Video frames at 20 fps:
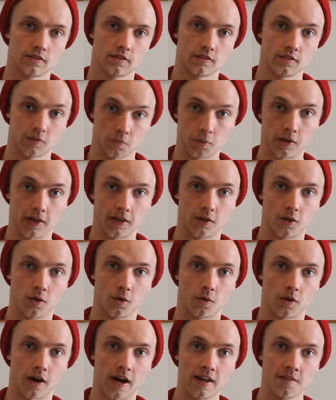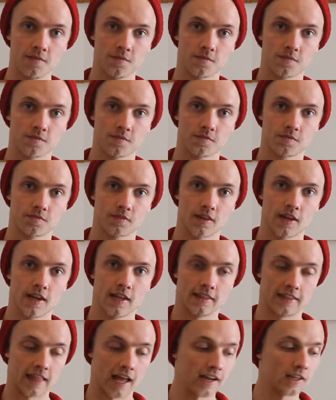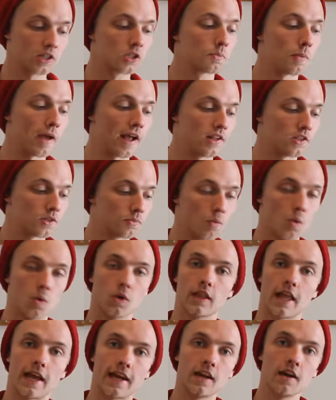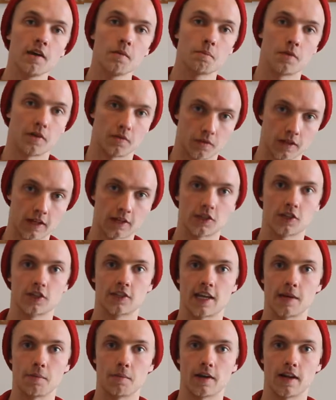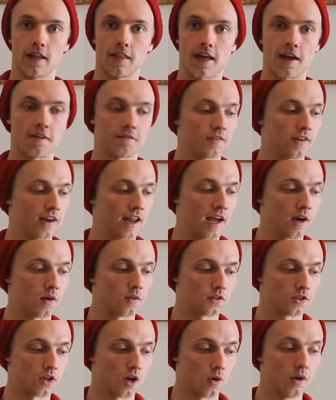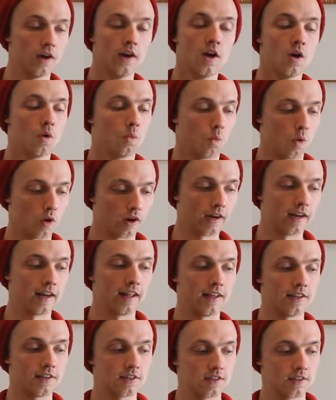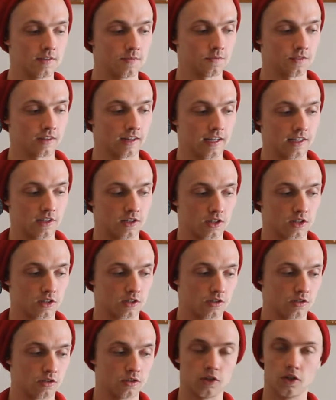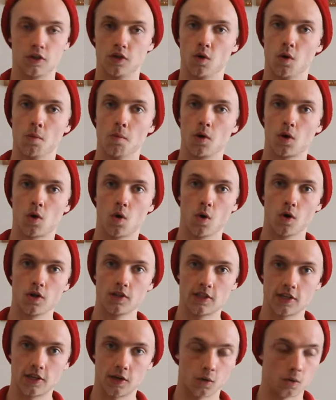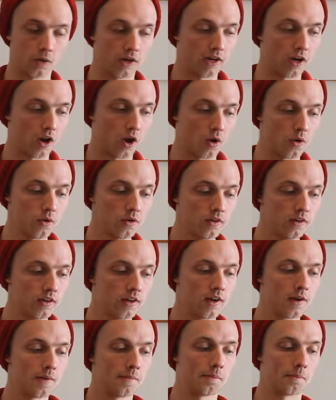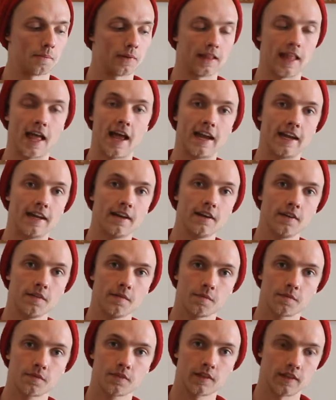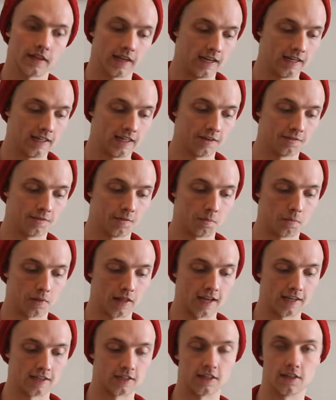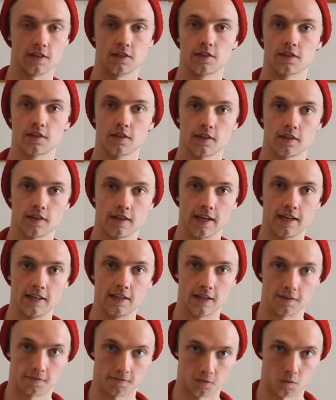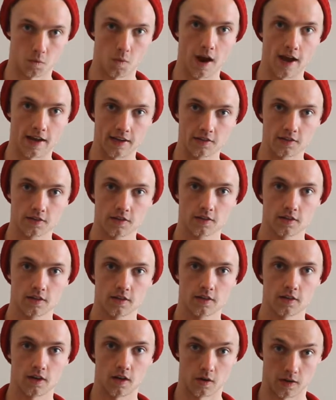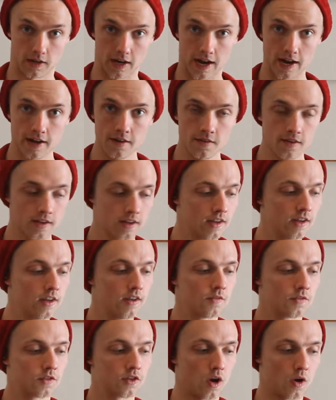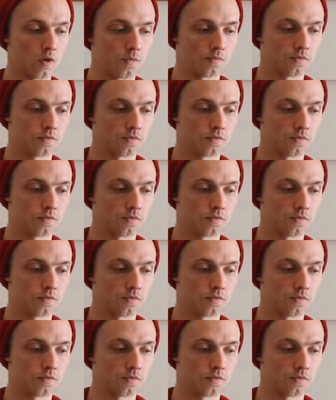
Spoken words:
Pretty cool, right? That expands more later, but let's just keep it at that for now. So what it is your normal chords that you already know, played in different places in different ways. Okay? So